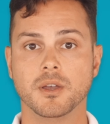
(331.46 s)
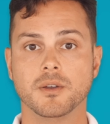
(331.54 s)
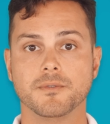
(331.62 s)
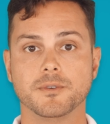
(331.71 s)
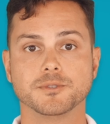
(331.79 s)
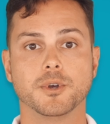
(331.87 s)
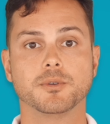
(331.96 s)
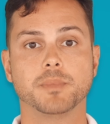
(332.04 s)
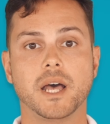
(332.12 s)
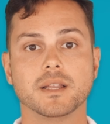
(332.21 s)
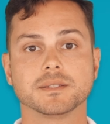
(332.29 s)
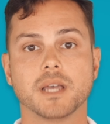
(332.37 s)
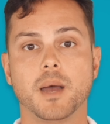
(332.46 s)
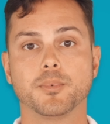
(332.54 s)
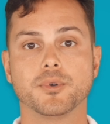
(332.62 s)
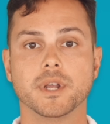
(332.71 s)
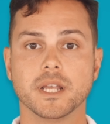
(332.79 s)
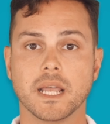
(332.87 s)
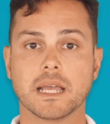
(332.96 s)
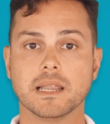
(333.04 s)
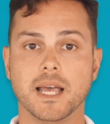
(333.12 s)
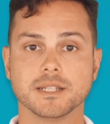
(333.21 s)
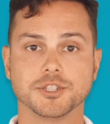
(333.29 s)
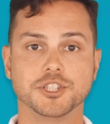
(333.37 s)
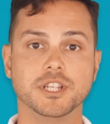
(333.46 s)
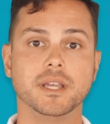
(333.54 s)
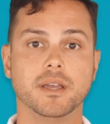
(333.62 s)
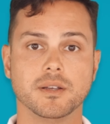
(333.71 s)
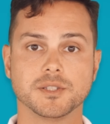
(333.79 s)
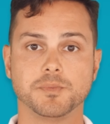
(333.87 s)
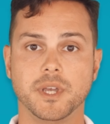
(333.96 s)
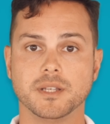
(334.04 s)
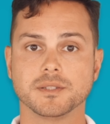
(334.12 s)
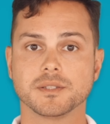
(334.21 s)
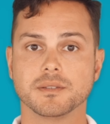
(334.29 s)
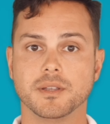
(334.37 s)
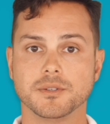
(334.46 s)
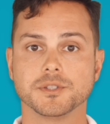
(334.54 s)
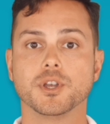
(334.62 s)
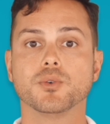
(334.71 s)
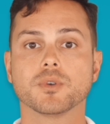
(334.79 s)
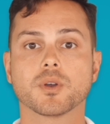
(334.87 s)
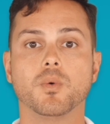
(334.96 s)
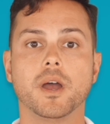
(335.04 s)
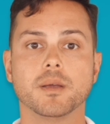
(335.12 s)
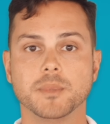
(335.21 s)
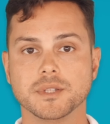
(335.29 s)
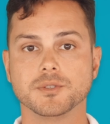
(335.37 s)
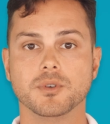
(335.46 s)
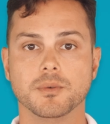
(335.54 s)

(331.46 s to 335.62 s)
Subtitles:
For drone pilots operating in Class G airspace, there's no requirement to